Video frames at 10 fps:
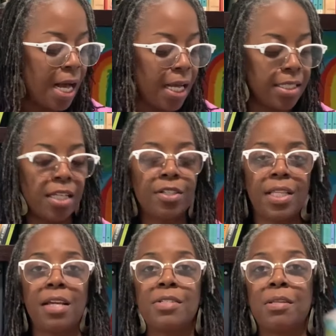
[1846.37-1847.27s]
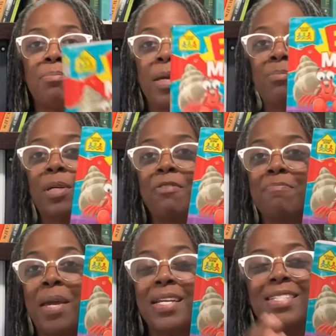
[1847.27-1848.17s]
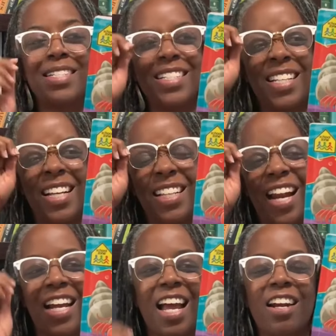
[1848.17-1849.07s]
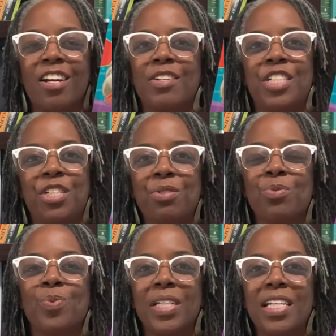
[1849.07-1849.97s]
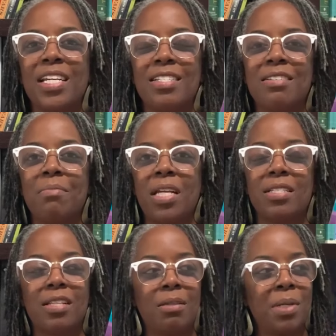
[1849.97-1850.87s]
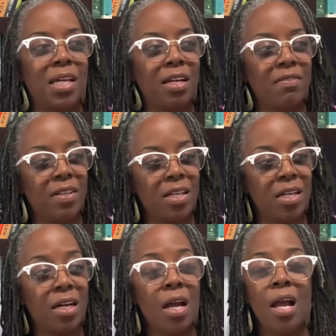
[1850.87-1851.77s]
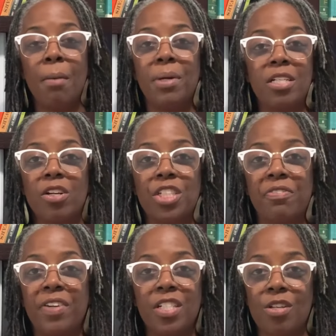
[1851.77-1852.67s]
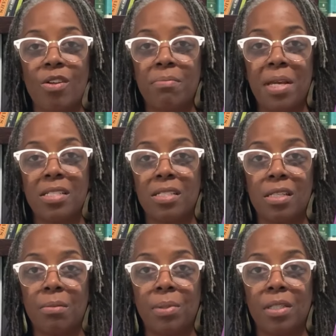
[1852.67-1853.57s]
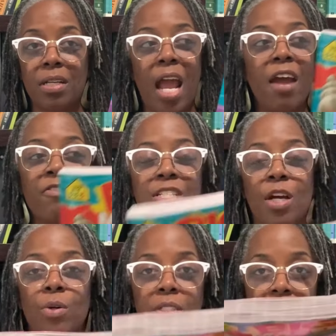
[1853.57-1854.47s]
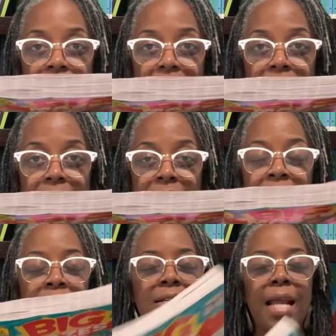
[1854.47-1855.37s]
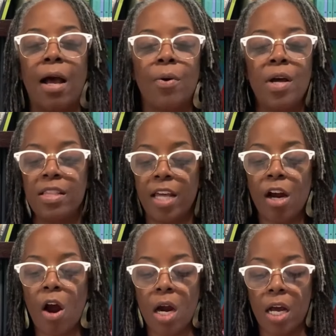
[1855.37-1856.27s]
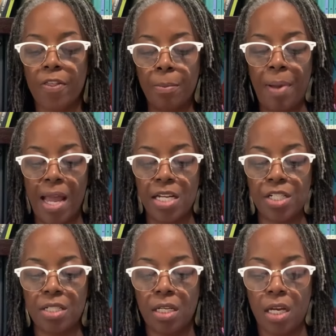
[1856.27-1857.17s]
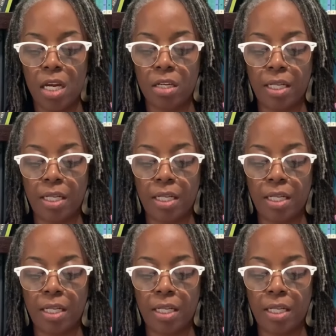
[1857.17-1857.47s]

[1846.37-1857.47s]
Another thing was the big book of mazes that I got her because she was really into mazes at the beginning of the year. But y'all, she finished all the mazes in the book. Every single, do you see this? Now, there are other pages in here.